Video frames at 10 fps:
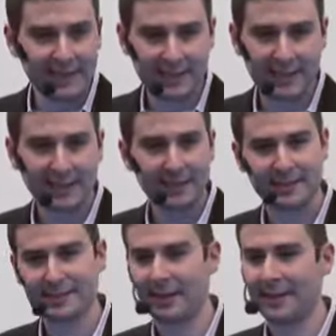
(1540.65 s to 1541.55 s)
easy to
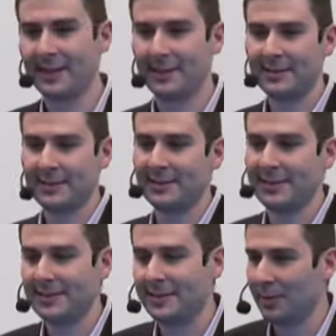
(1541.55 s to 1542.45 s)
start thinking this is
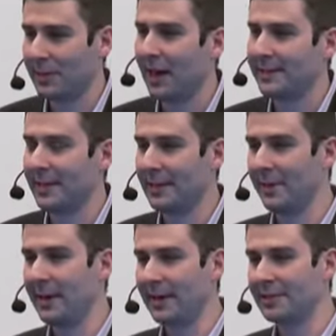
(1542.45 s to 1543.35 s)
just content you're
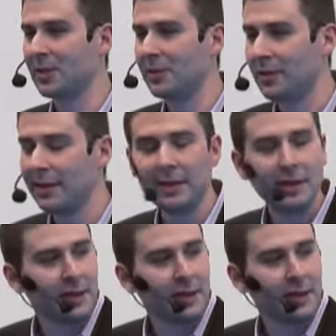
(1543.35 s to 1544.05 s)
writing internally